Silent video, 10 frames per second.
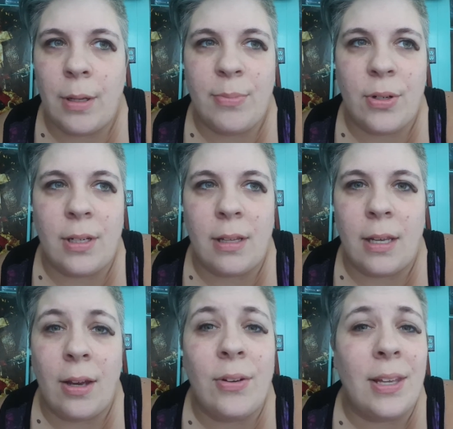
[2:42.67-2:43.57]
trying to
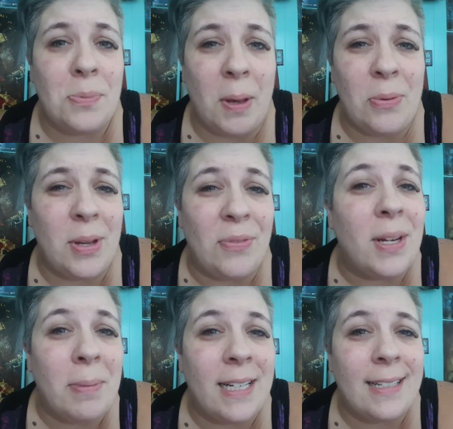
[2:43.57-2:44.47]
think. Oh, yes. By the way, if
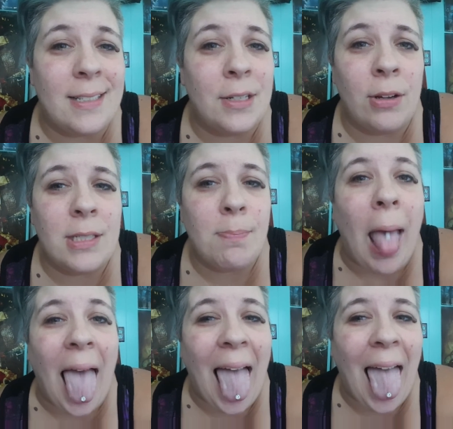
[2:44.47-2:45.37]
anybody hasn't noticed,
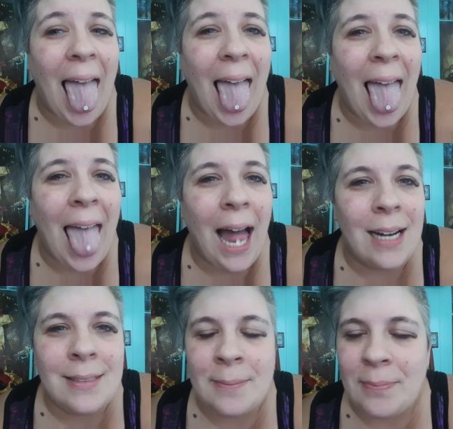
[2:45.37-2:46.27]
I
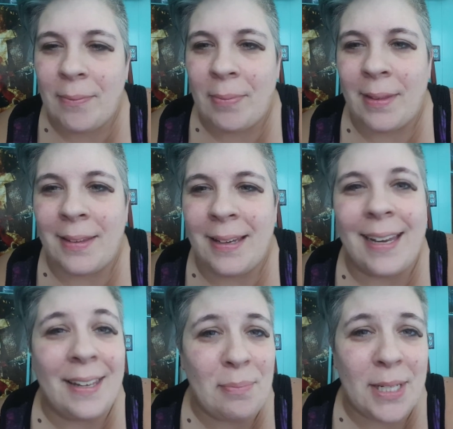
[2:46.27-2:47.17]

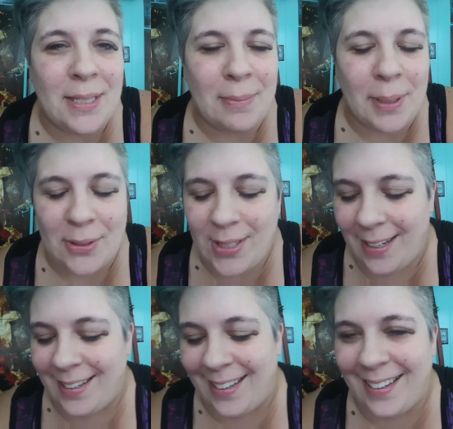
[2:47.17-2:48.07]
have my tongue pierced.
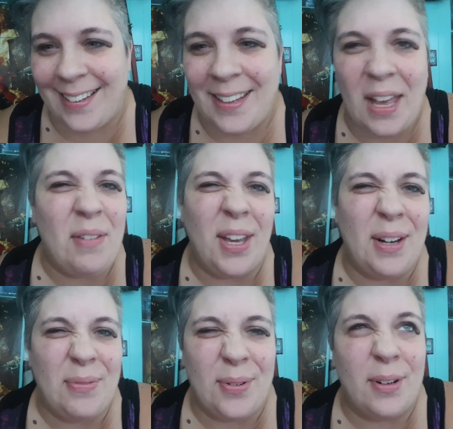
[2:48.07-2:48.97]
I've had
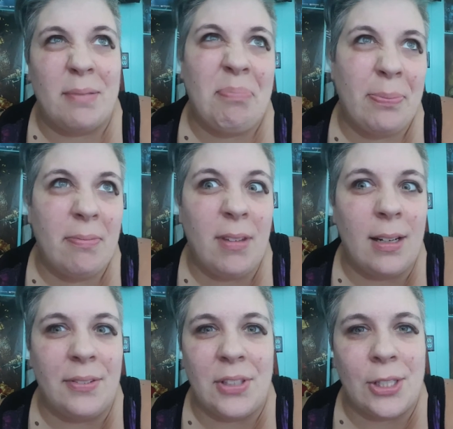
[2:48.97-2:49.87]
it for
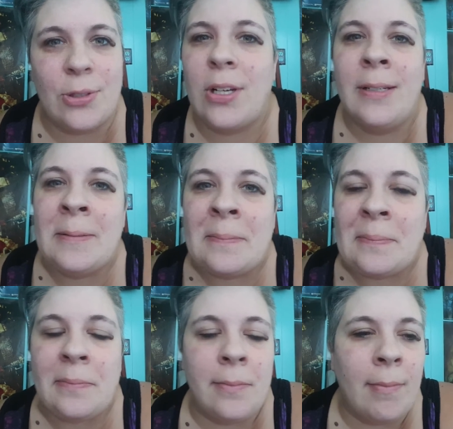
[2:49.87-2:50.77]
11 years.
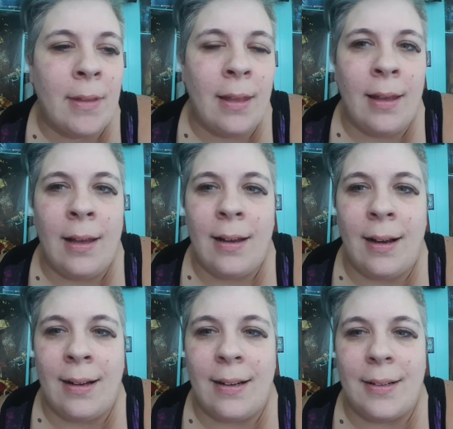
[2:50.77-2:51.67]

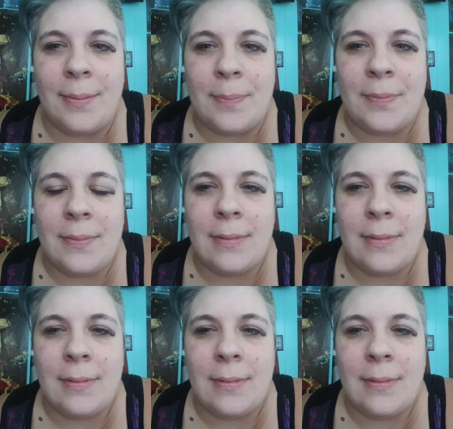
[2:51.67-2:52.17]
Update